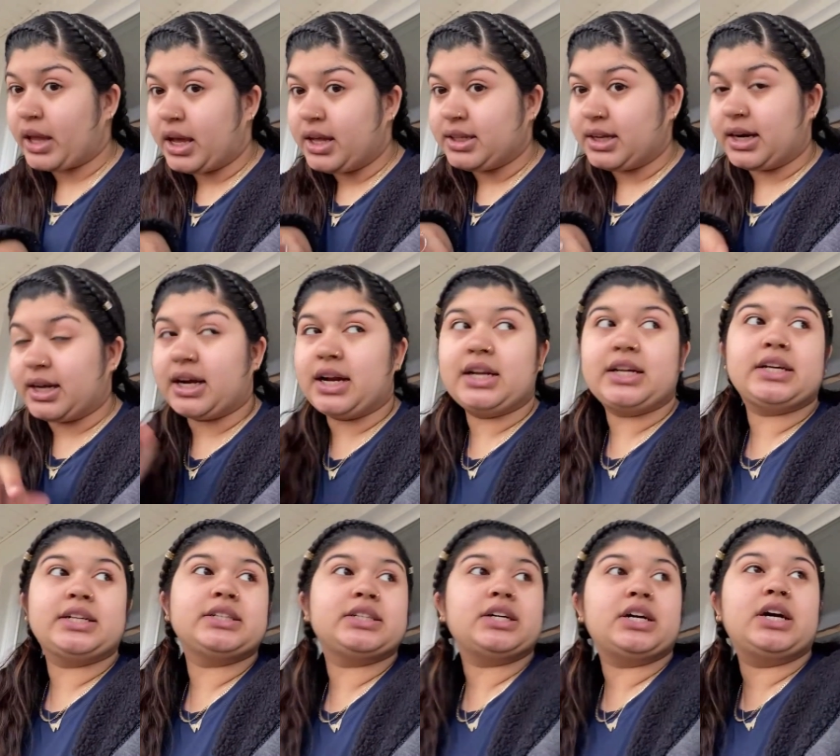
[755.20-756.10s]
that I gotta
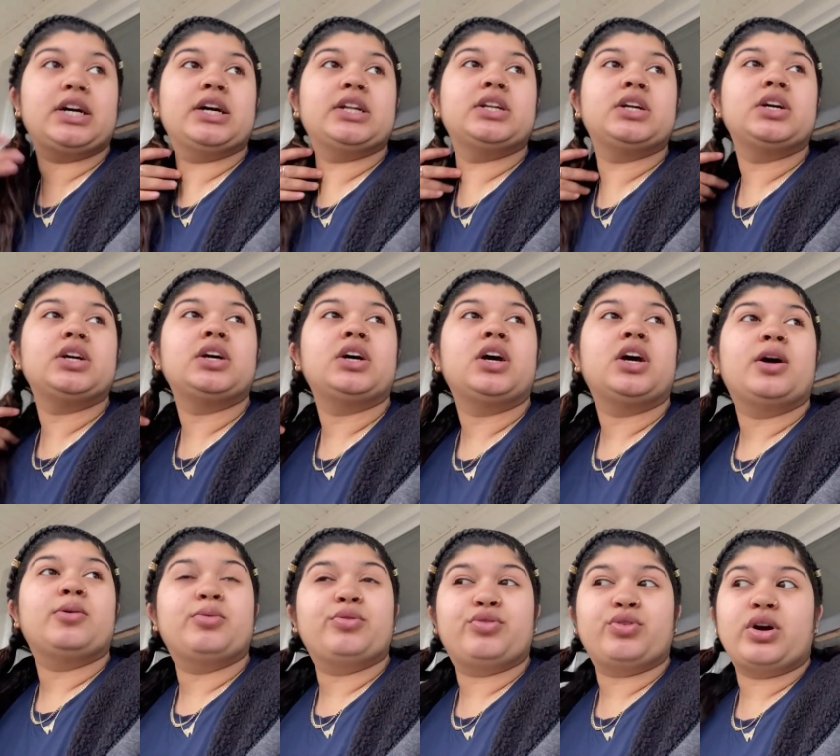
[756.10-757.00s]
get done
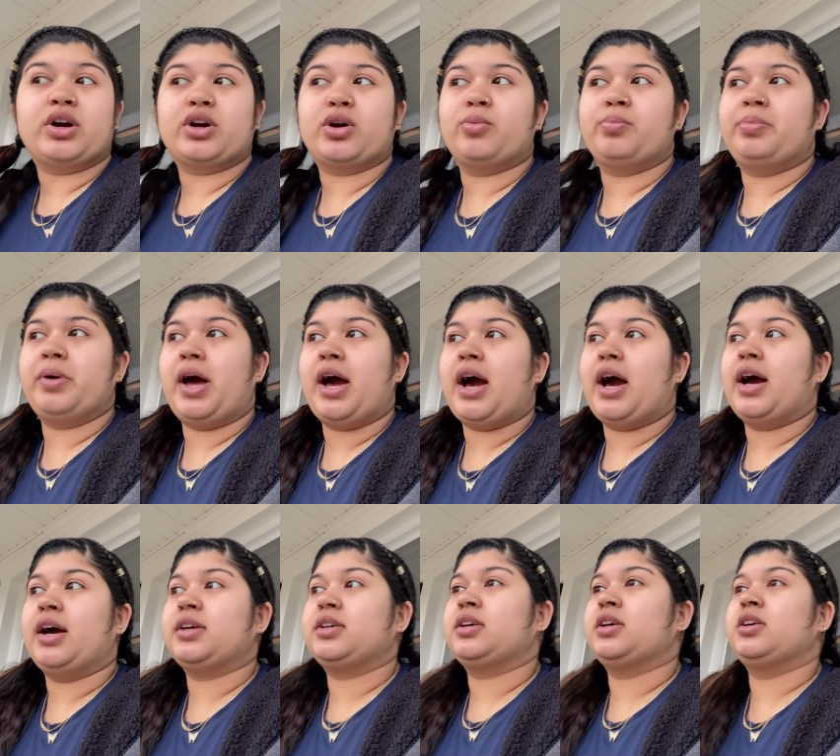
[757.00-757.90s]
before I go
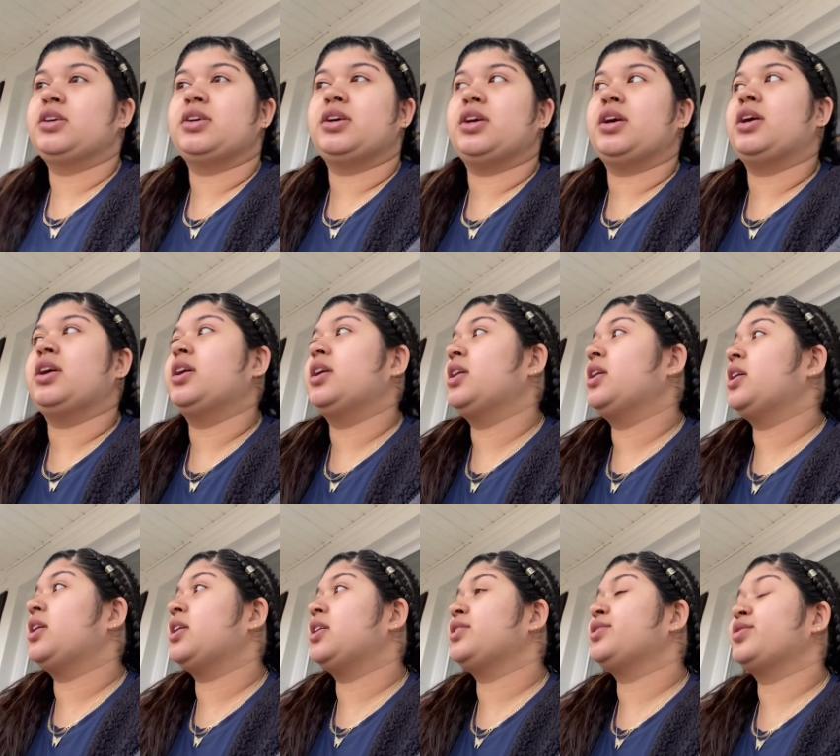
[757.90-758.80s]
back.
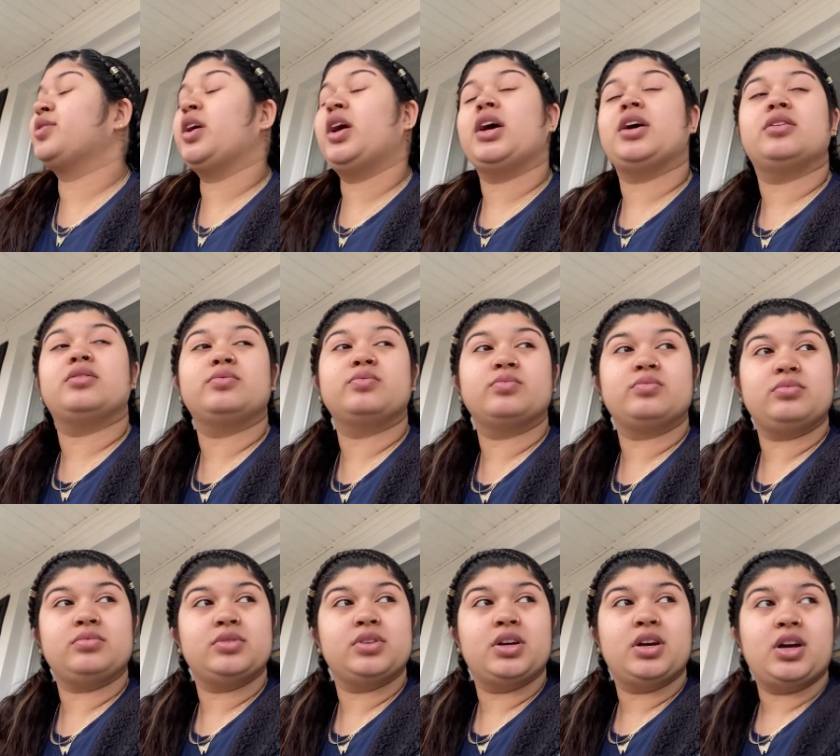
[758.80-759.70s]
And yeah,
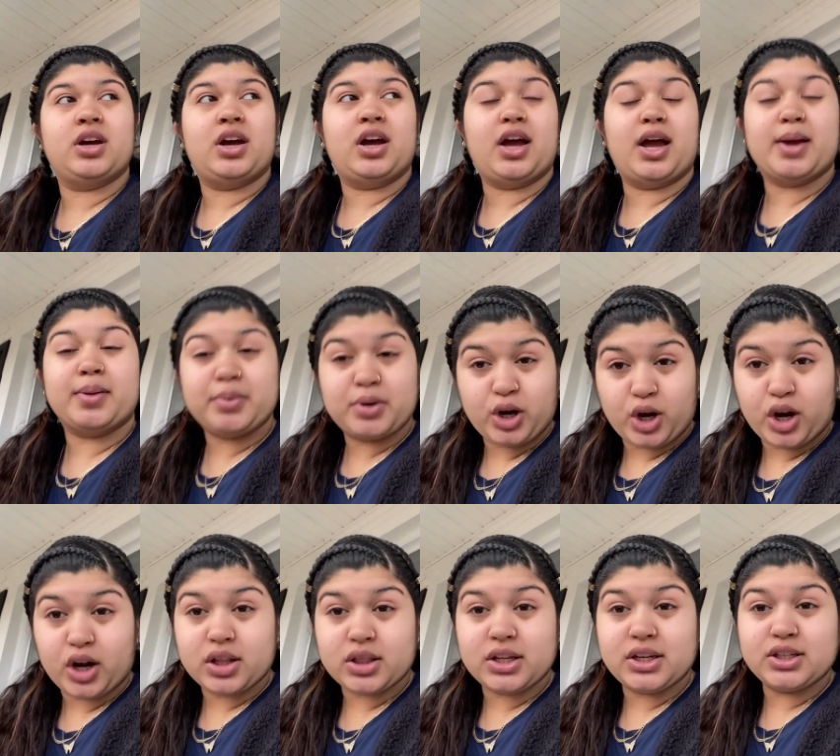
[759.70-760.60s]
I'm
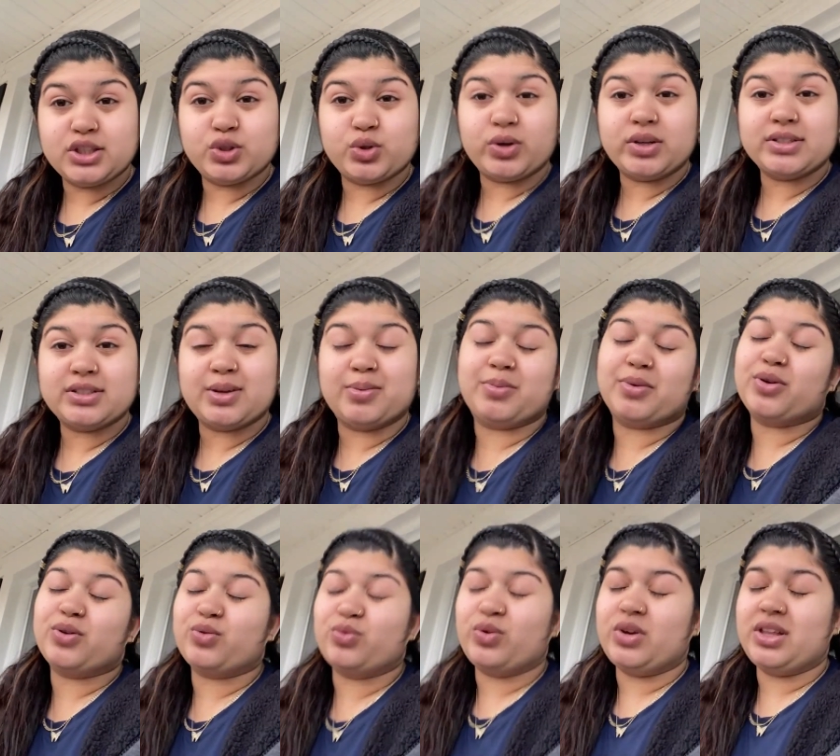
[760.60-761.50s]
currently enjoying some
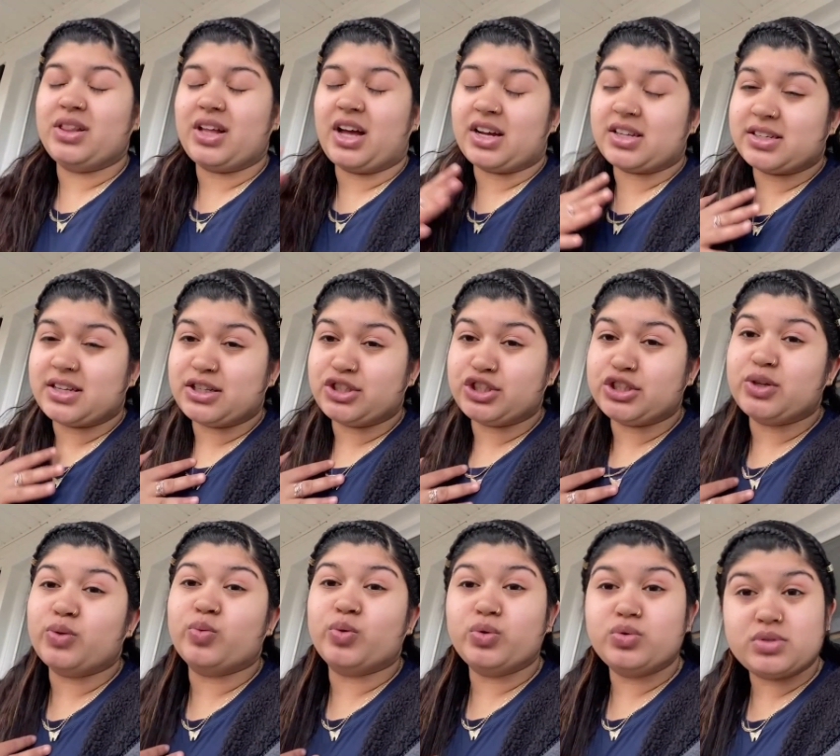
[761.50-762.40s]

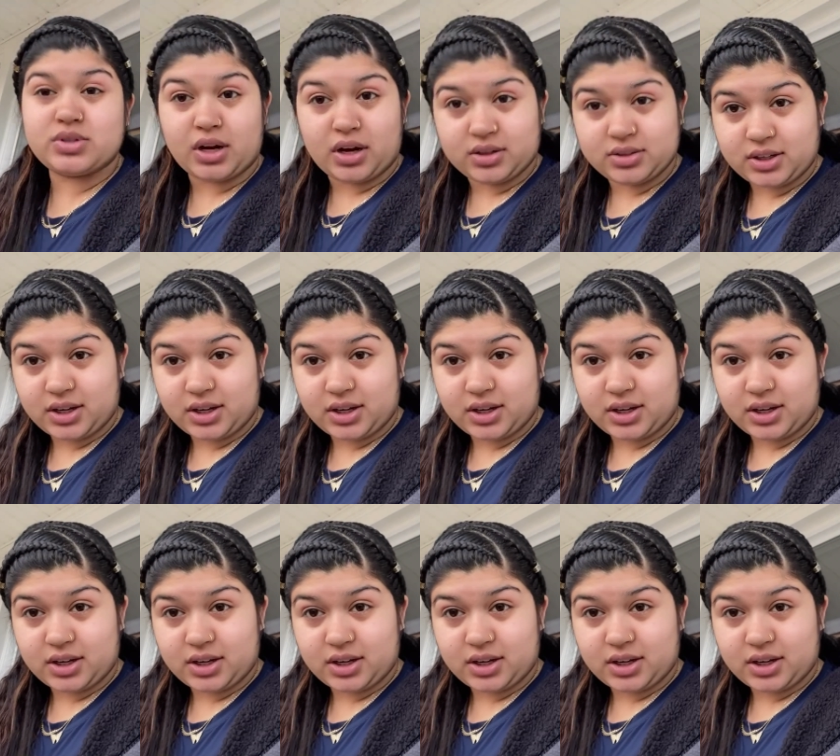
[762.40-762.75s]
relaxation woosah time.